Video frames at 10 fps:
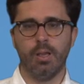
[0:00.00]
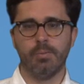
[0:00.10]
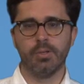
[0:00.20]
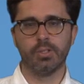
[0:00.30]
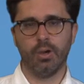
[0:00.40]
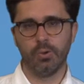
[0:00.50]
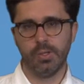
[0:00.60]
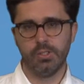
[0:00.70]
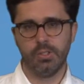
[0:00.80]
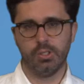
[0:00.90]
There's other
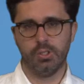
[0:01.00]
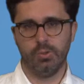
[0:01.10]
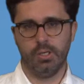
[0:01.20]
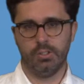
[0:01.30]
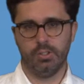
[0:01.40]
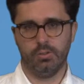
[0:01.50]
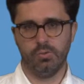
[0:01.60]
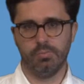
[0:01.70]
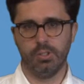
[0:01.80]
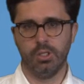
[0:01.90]
ways you can do it as a
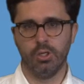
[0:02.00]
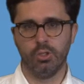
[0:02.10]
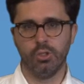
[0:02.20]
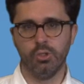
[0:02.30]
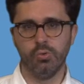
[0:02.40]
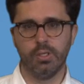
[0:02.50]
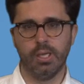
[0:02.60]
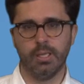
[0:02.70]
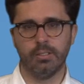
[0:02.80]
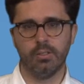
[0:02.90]
group leader. You
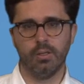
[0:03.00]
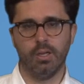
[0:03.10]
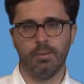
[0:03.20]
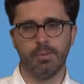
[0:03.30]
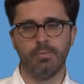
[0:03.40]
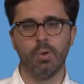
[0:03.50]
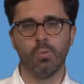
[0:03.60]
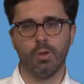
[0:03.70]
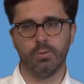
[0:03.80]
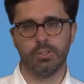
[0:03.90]
can, if you don't
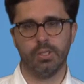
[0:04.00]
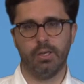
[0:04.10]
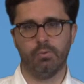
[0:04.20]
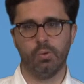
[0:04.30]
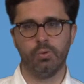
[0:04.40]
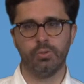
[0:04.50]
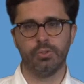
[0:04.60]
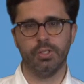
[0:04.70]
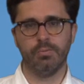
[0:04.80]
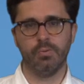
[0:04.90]
want to assign
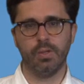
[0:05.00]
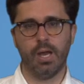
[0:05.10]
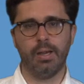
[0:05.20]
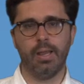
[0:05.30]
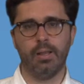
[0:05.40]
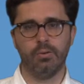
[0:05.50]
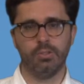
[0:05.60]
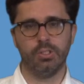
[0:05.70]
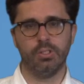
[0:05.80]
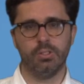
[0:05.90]
roles, if you've got a
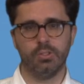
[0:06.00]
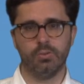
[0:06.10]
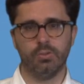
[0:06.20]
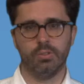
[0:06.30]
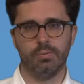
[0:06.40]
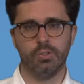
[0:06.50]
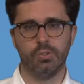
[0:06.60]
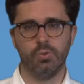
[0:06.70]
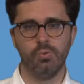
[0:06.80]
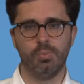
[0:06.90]
heterogeneous or diverse
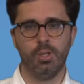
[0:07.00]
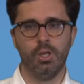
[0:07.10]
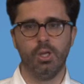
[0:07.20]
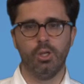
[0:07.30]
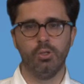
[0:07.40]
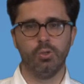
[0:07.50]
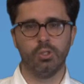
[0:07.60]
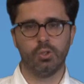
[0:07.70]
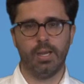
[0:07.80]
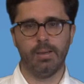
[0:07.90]
group, you can
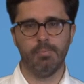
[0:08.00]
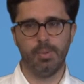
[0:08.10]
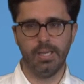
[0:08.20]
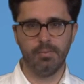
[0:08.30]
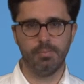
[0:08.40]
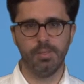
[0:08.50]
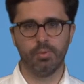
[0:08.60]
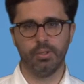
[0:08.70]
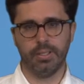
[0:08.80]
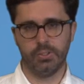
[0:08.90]
try and pit
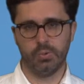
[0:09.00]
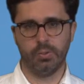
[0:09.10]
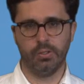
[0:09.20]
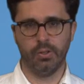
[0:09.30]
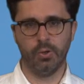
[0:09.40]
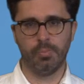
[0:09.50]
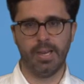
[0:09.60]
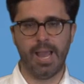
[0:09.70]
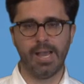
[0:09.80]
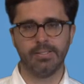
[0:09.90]
people against one another by
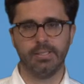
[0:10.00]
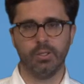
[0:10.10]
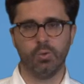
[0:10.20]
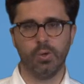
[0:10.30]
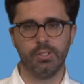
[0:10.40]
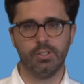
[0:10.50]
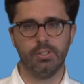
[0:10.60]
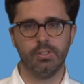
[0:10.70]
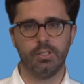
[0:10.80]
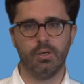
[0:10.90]
asking
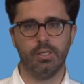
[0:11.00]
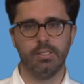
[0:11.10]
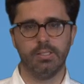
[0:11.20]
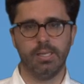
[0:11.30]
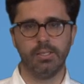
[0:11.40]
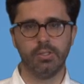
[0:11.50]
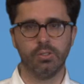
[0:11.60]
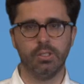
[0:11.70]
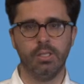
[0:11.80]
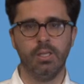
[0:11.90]
questions that are
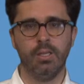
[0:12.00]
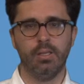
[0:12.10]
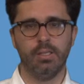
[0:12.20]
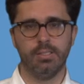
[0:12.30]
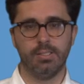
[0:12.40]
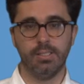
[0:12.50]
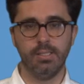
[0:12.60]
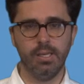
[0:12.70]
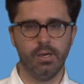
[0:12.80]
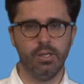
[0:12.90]
intentionally
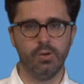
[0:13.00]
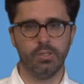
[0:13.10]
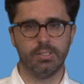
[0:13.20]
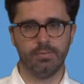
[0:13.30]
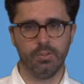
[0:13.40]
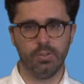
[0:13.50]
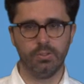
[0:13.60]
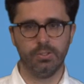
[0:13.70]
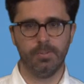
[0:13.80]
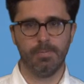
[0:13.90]
incendiary or
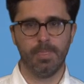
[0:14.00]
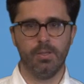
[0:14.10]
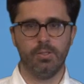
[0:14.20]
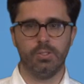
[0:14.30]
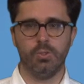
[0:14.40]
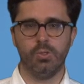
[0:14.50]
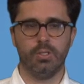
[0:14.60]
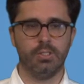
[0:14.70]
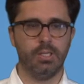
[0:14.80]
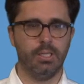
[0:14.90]
difficult. So you
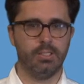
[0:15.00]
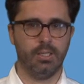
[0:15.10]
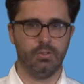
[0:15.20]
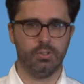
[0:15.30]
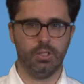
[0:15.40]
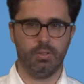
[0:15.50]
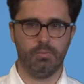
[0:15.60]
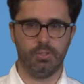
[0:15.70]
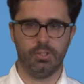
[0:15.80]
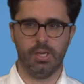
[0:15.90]
can say it sounds like
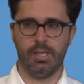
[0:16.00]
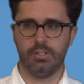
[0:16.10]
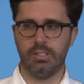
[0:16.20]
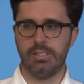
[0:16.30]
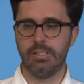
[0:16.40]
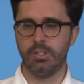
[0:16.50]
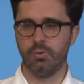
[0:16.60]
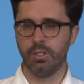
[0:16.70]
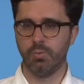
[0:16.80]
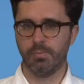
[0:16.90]
person X is
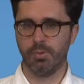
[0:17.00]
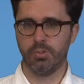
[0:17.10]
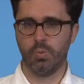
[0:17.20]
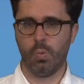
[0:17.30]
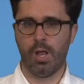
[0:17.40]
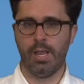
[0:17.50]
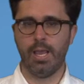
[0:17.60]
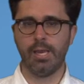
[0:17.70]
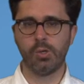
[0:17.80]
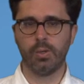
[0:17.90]
disagreeing with person Y,
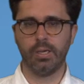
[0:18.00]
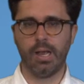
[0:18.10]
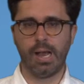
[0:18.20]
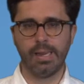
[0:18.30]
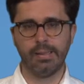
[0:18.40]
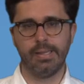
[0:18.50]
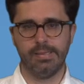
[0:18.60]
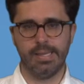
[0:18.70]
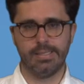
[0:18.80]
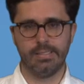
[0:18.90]
and you can
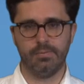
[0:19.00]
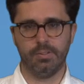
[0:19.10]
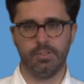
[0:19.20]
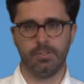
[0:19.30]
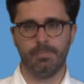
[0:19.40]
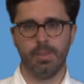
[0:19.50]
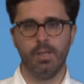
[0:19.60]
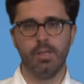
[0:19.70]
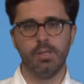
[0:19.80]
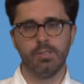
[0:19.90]
highlight that difference.
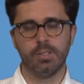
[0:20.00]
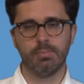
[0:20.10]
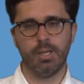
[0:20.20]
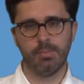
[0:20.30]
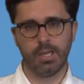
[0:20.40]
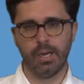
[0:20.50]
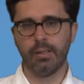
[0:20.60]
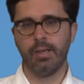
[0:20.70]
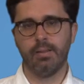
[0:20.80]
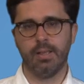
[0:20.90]
Sometimes
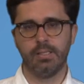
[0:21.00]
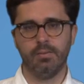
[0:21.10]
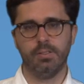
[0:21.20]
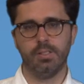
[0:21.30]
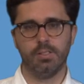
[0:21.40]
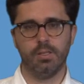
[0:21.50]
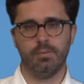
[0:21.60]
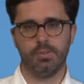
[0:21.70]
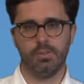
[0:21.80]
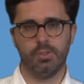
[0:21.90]
highlighting that difference is
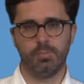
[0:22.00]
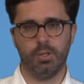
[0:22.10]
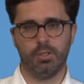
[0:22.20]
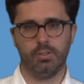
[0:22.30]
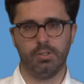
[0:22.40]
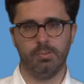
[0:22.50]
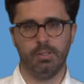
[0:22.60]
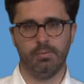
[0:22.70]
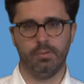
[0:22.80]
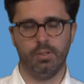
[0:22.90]
enough to spark some
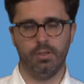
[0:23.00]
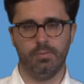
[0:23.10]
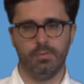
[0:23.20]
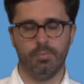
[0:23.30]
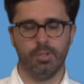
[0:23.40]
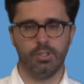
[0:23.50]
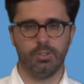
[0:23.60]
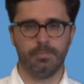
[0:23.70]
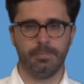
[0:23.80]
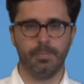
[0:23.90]
level of
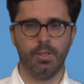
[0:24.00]
abrasion.